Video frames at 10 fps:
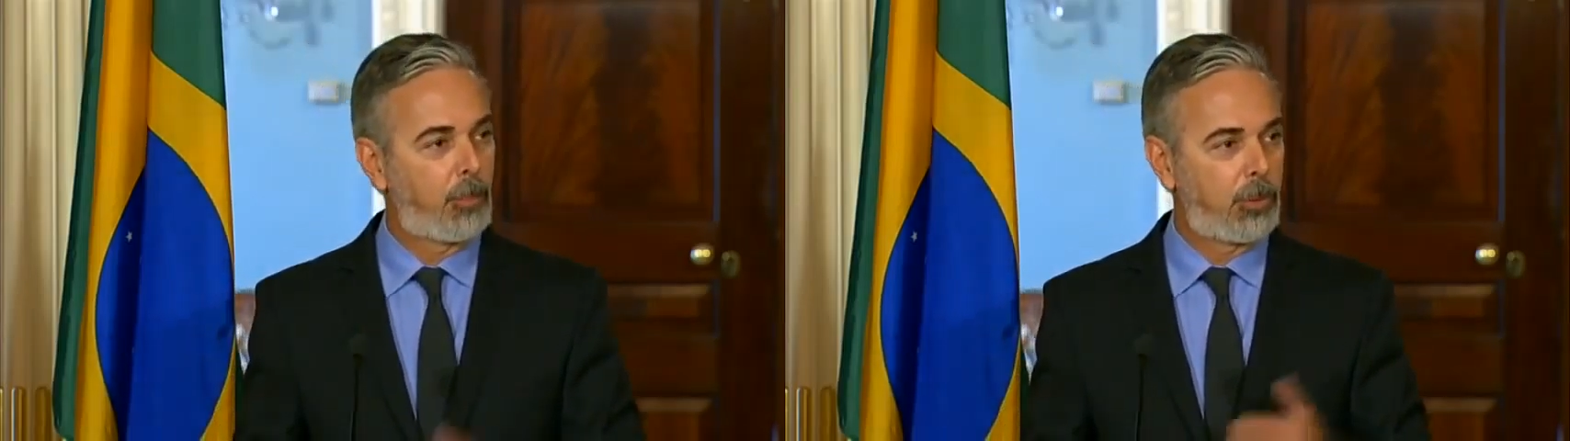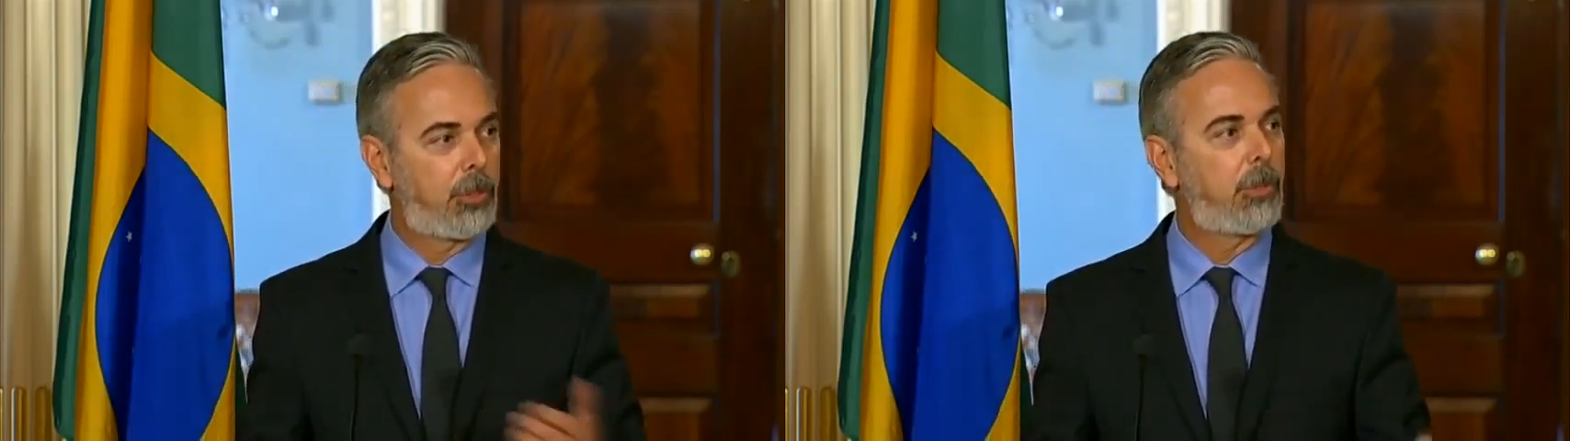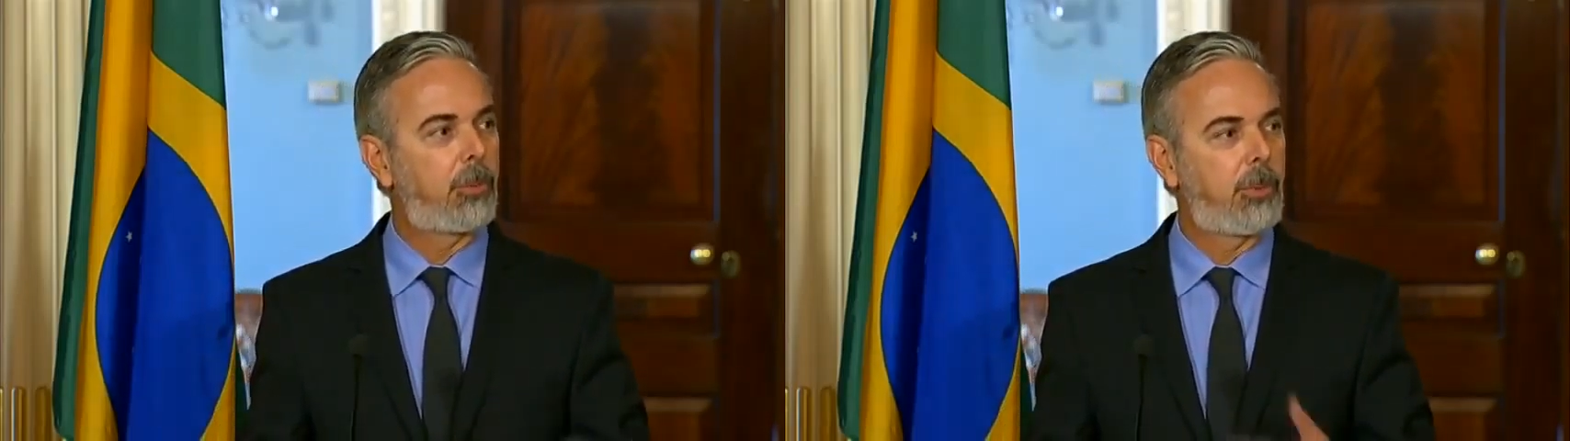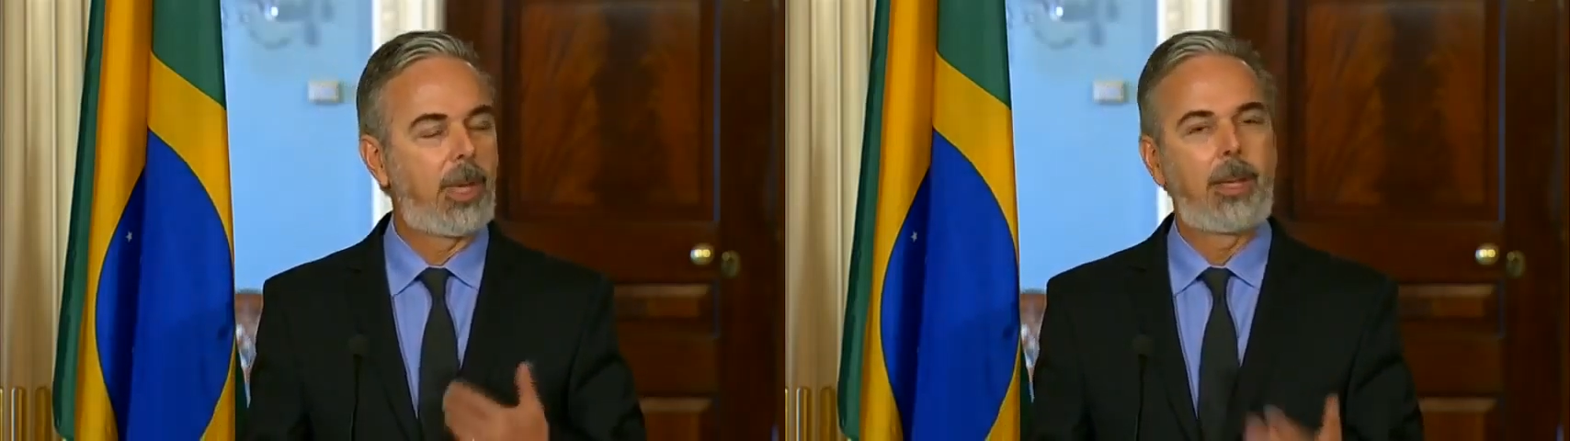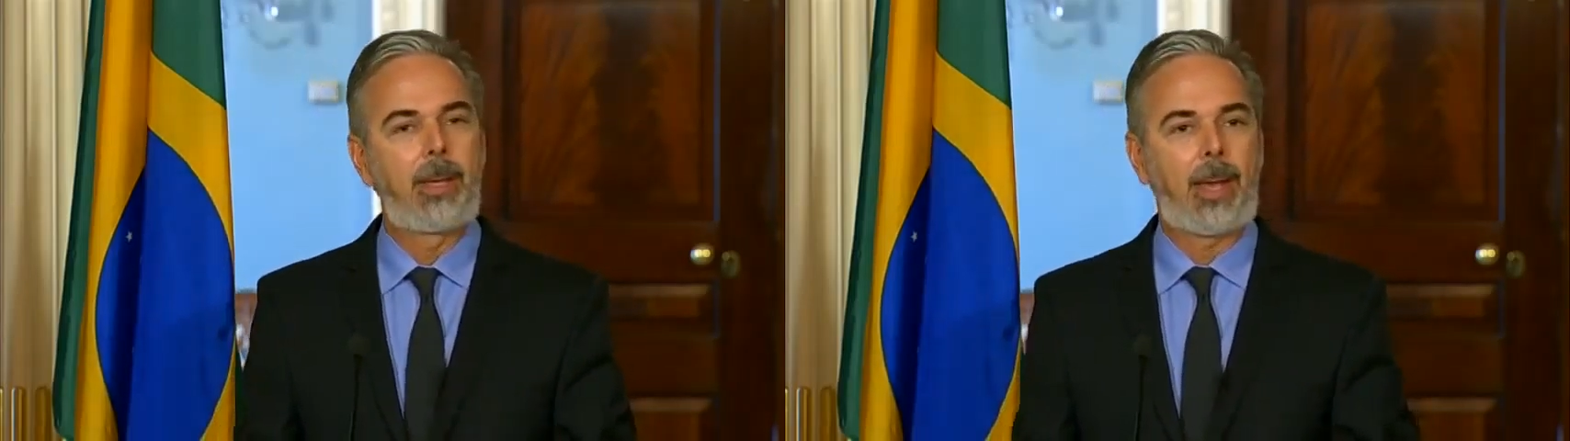
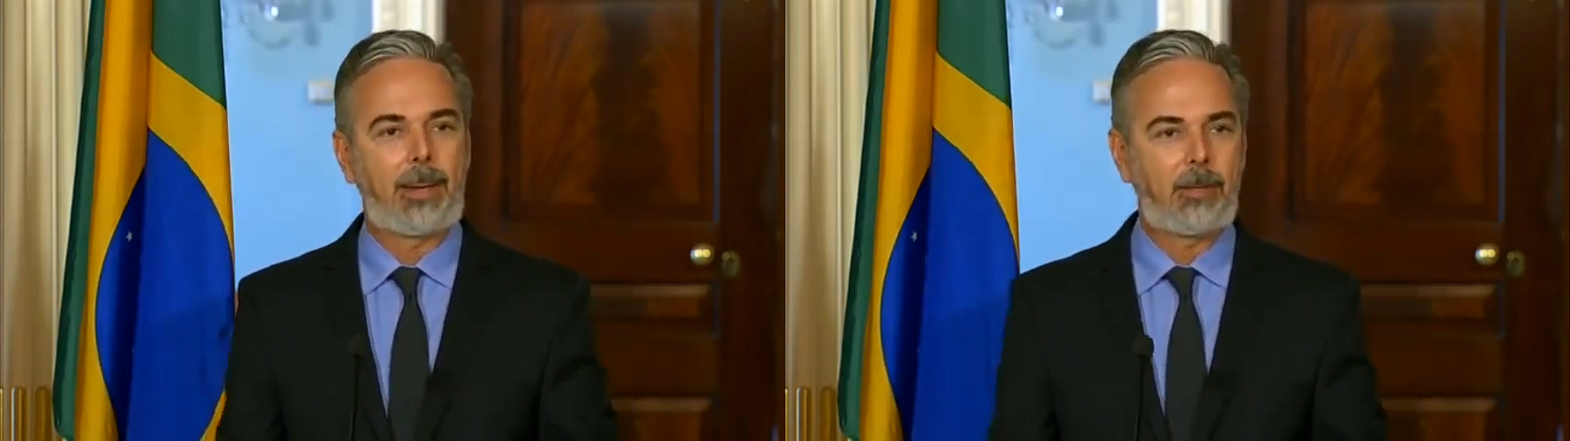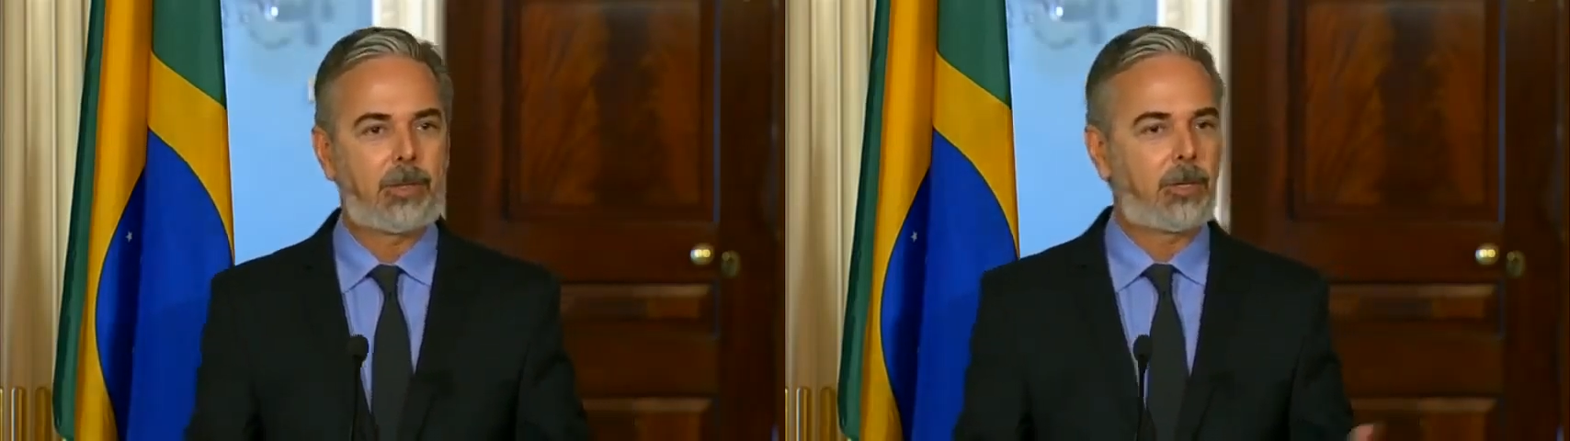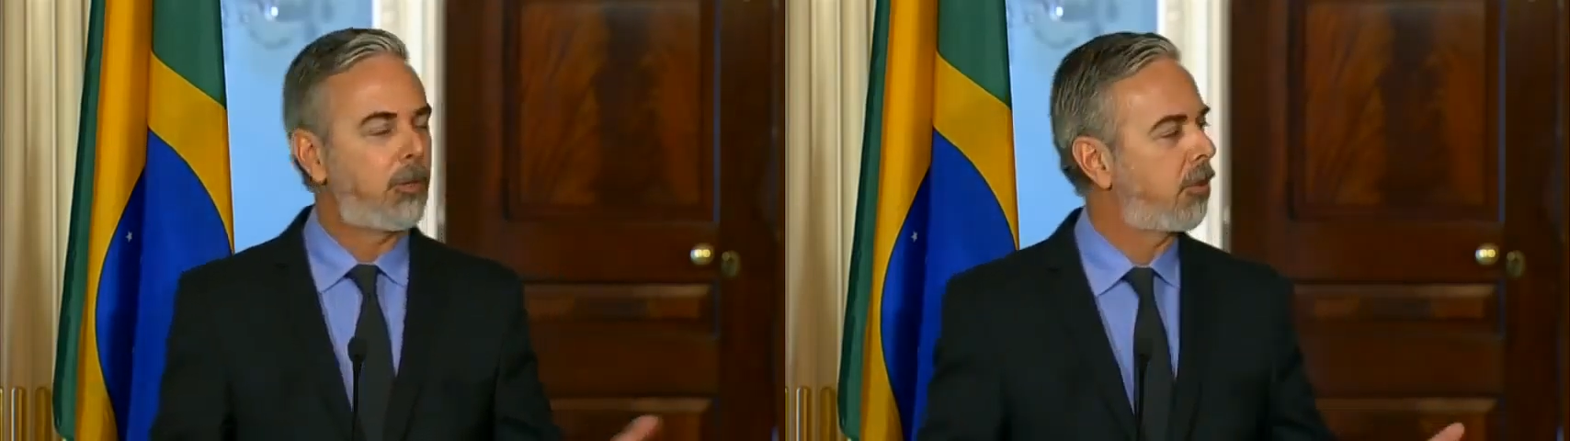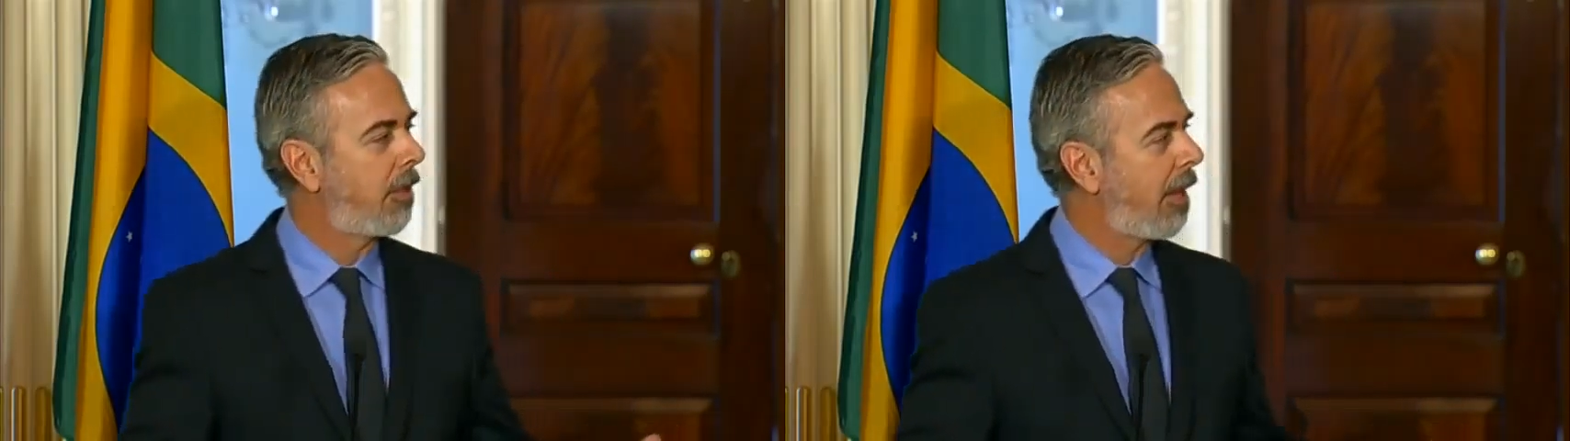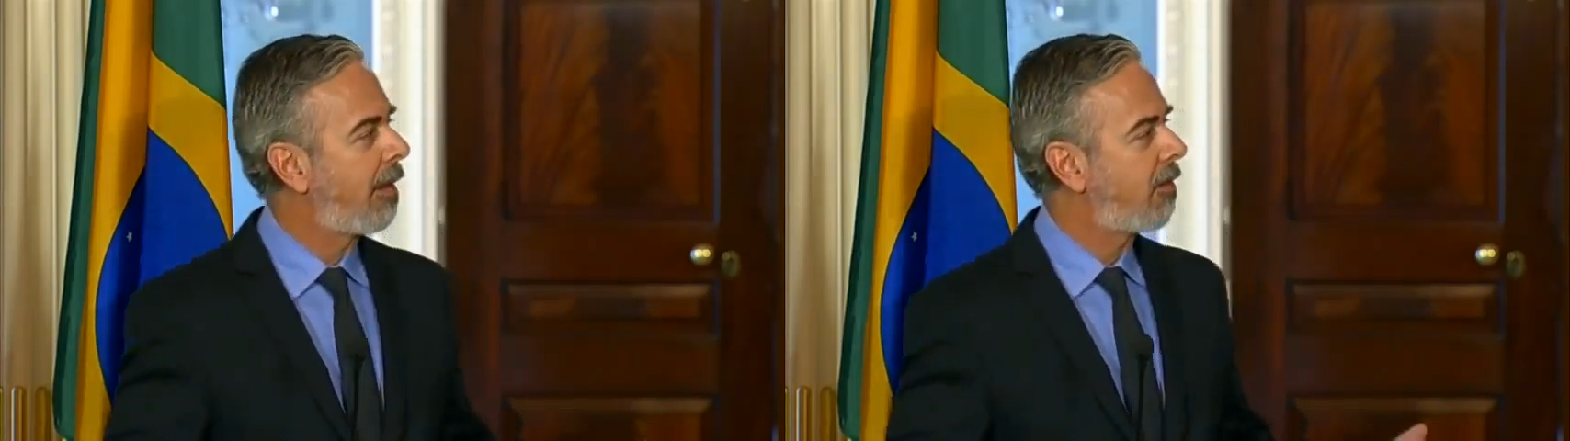pursue and
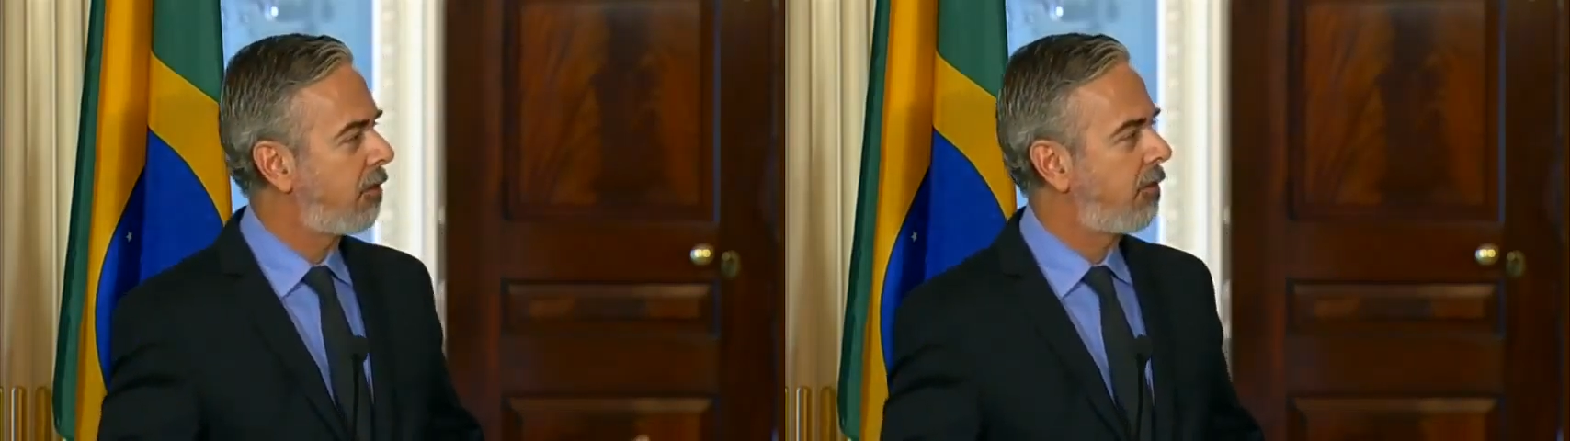institutionalize,